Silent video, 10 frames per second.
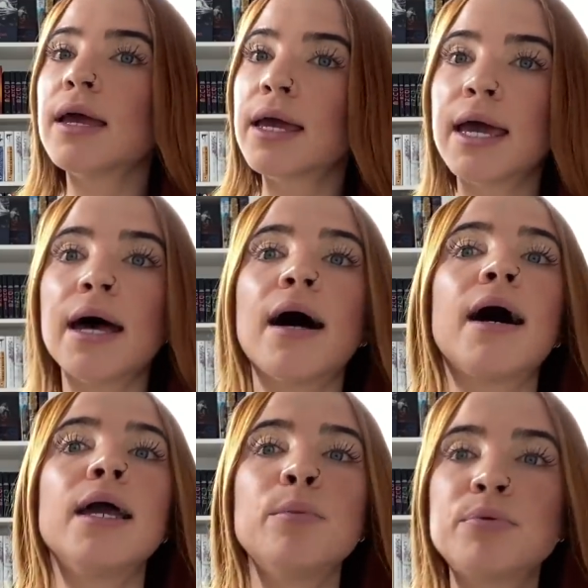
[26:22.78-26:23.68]
get
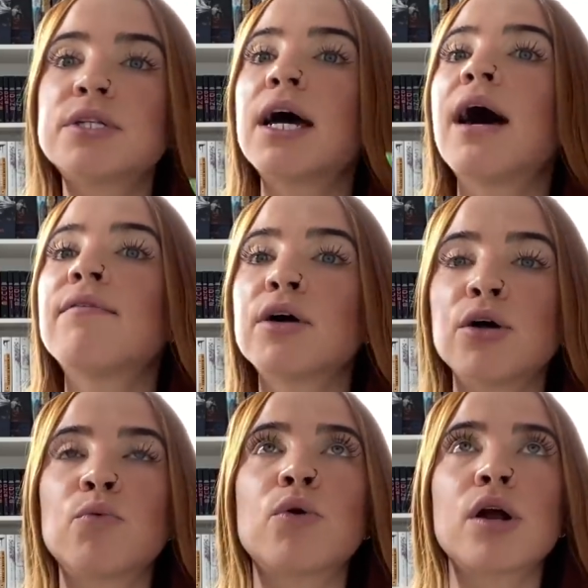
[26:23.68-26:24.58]
hype to have a
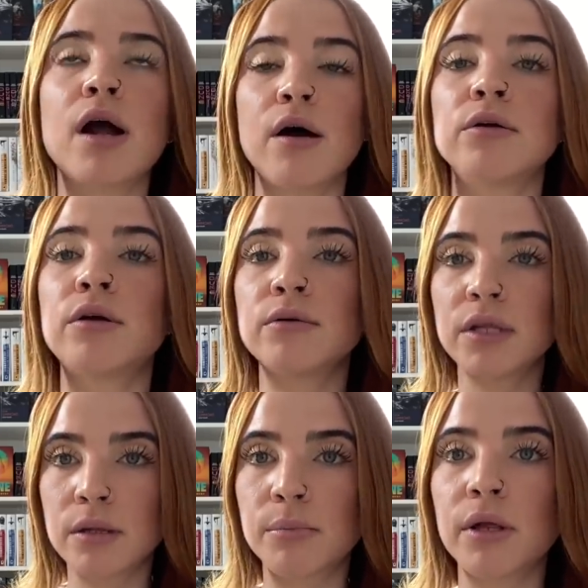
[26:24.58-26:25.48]
good workout, you know,
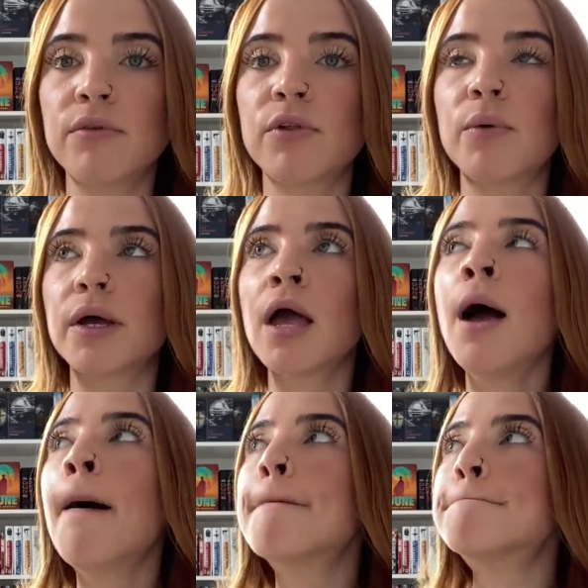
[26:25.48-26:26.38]
get the blood flowing.
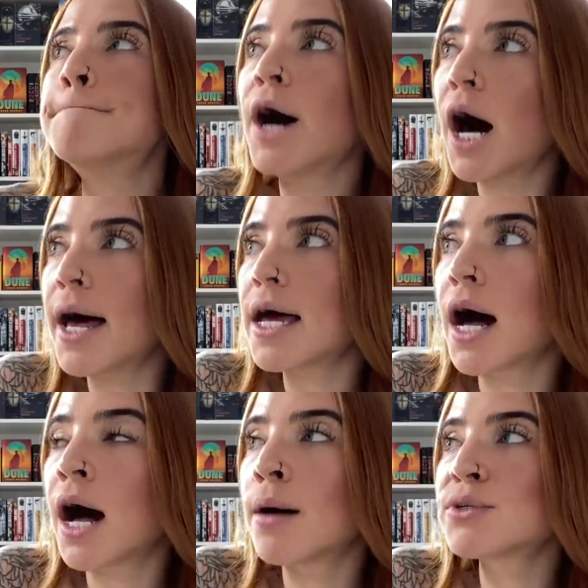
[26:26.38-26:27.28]

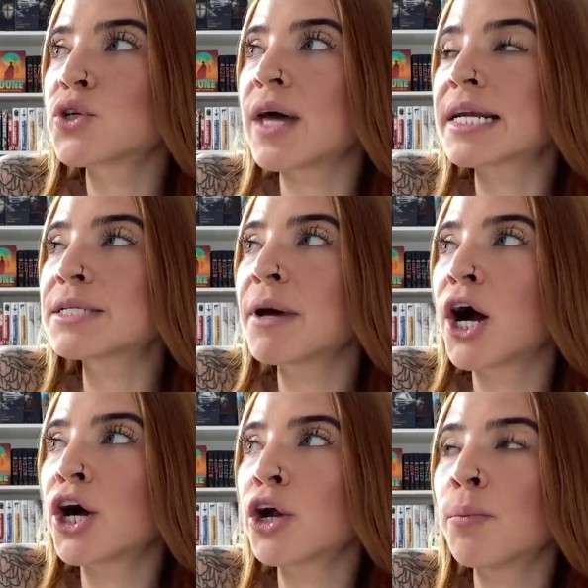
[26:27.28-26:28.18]
But, so that is my
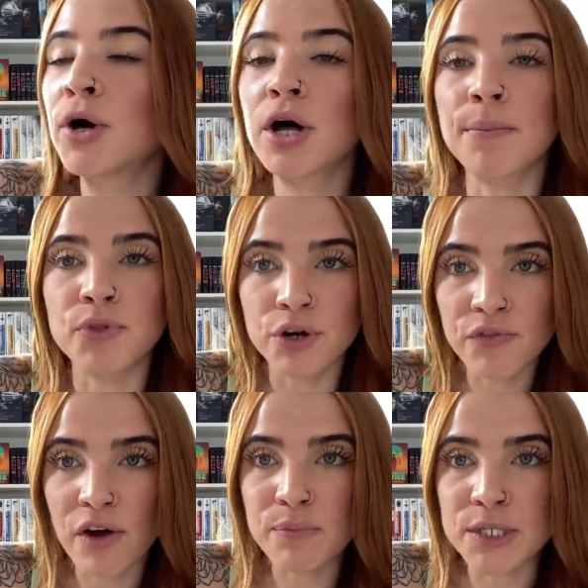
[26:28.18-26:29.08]
audiobook. I'm
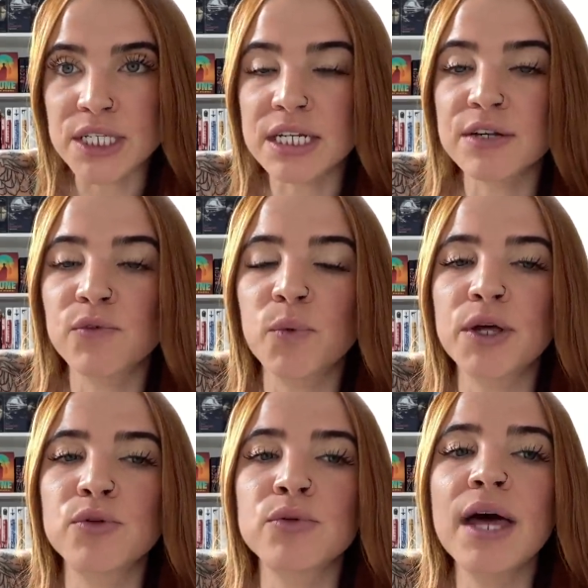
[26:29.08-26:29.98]
35% of the way
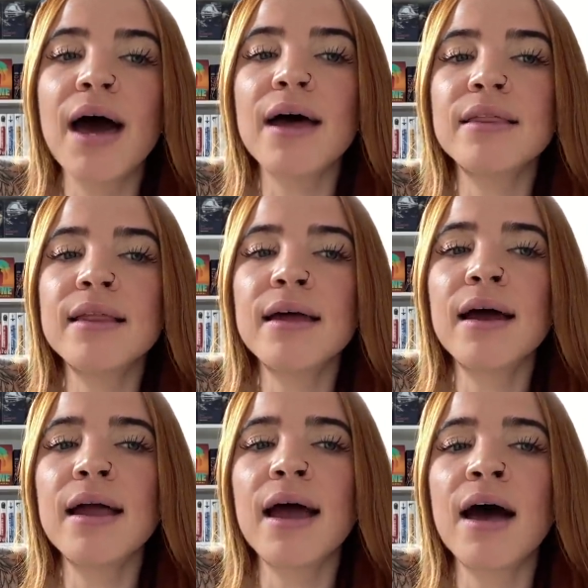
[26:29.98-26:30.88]
through that. And then
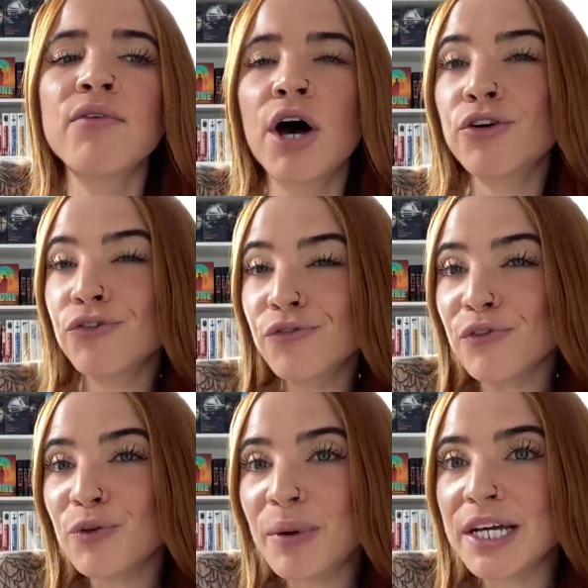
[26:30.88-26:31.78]
I have
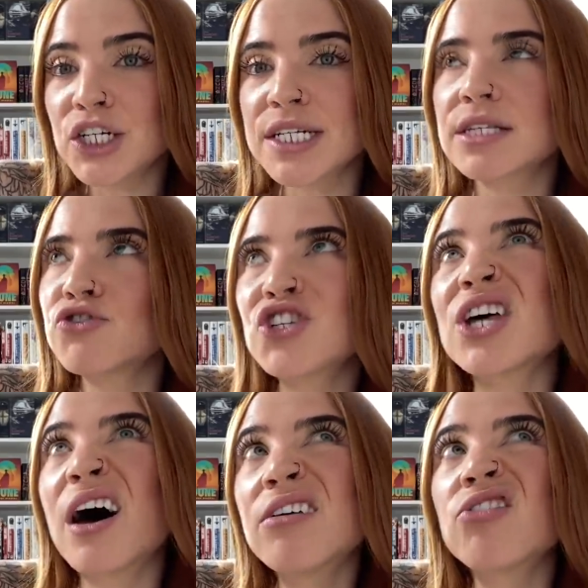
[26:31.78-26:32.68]
150 pages, just
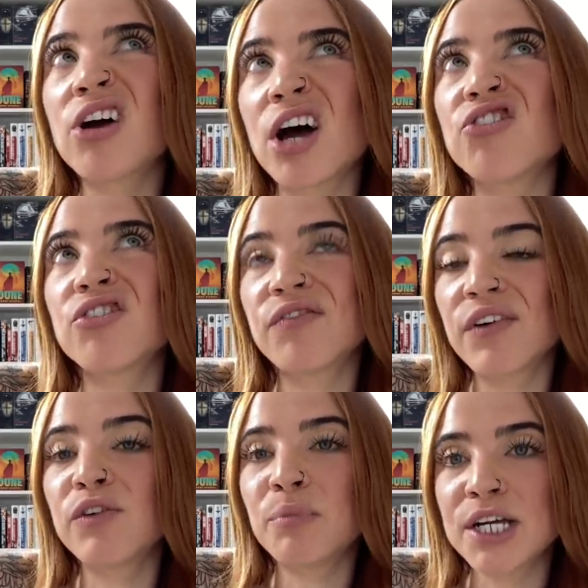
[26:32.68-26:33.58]
under
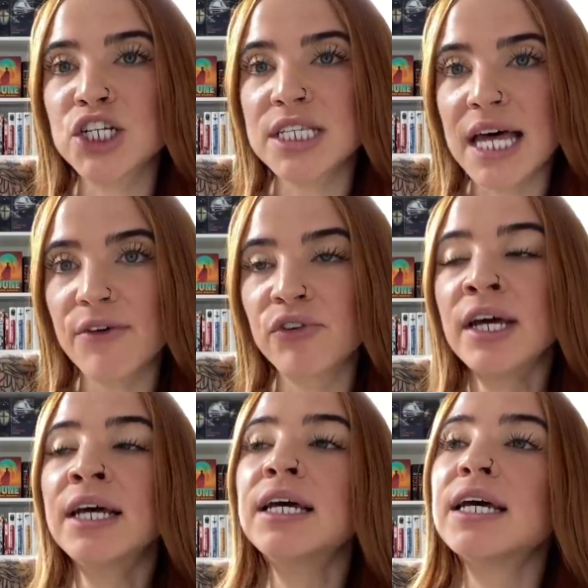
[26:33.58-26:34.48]
150 pages left
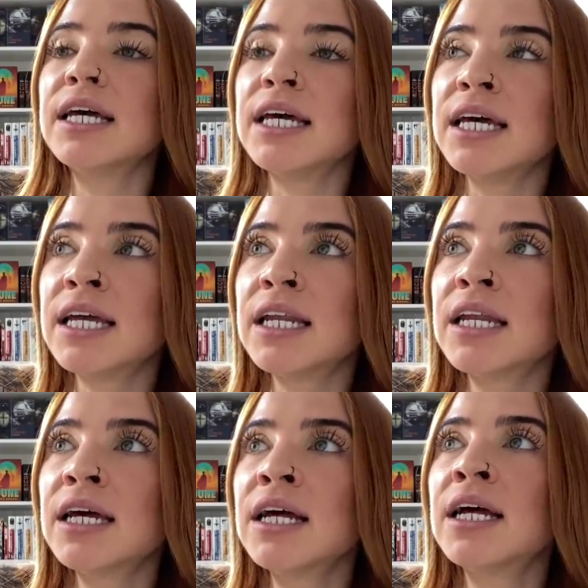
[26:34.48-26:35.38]

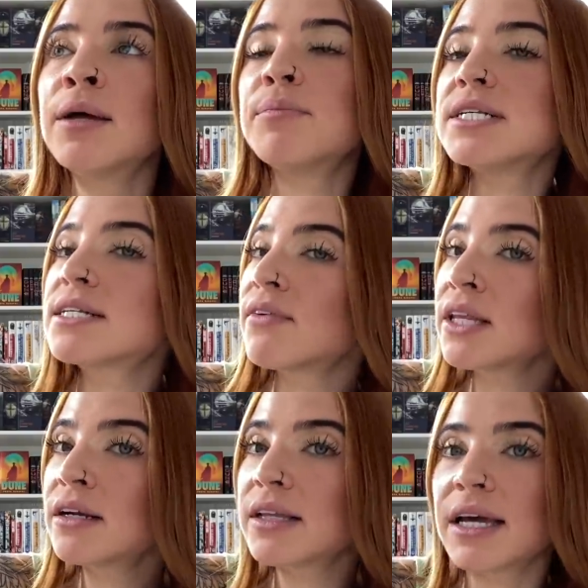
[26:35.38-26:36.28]
in Beasts of a
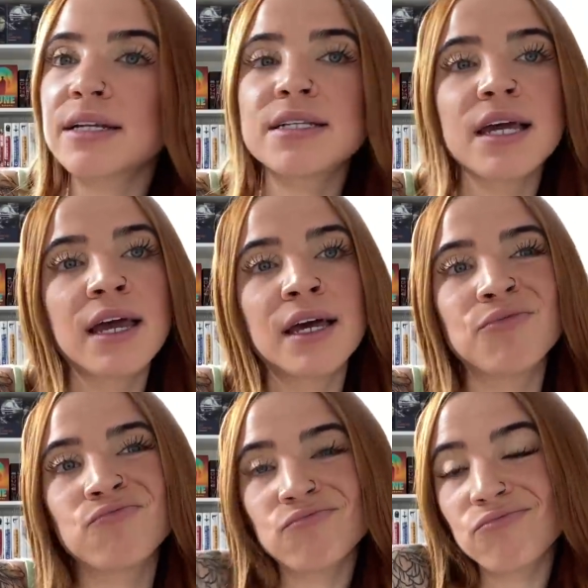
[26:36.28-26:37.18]
Little Land. And